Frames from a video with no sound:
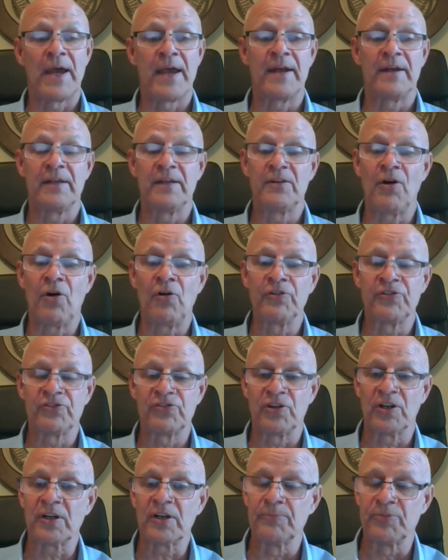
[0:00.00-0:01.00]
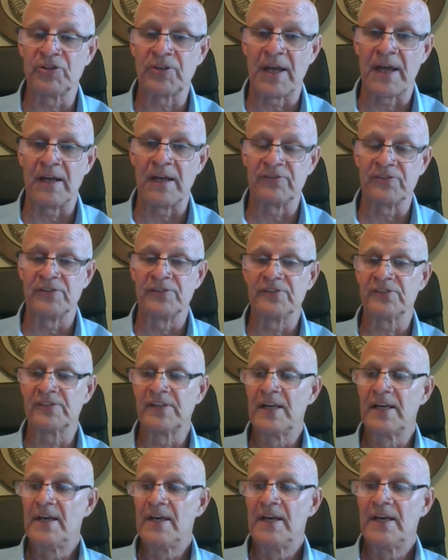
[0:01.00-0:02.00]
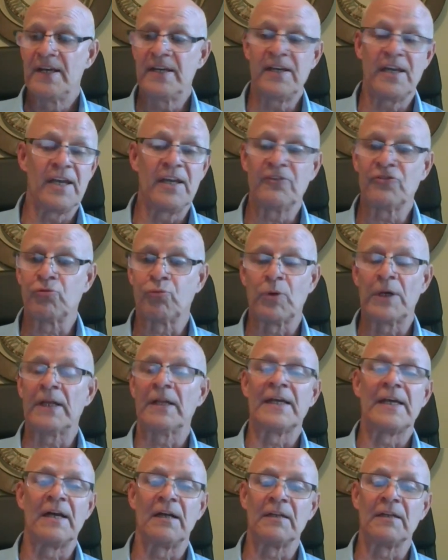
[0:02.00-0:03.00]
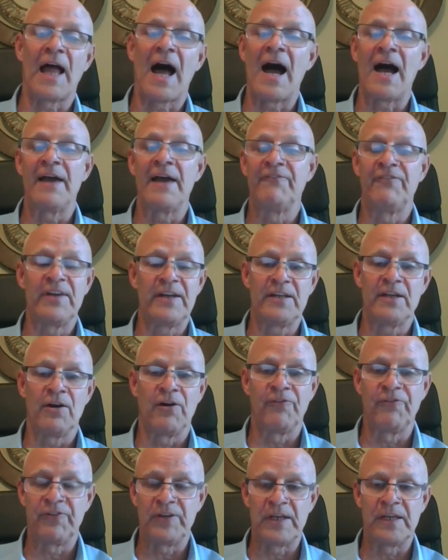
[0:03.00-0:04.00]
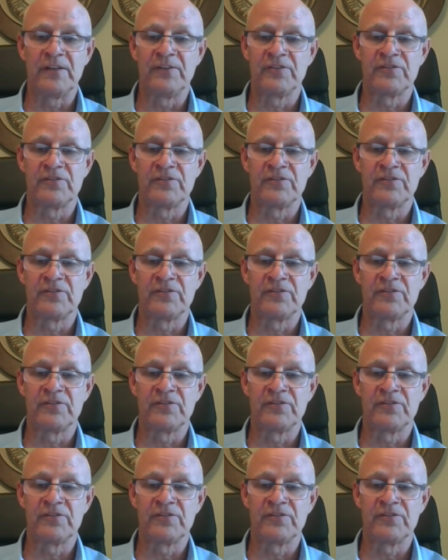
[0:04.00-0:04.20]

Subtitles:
And in those circumstances, it's really a live video feed.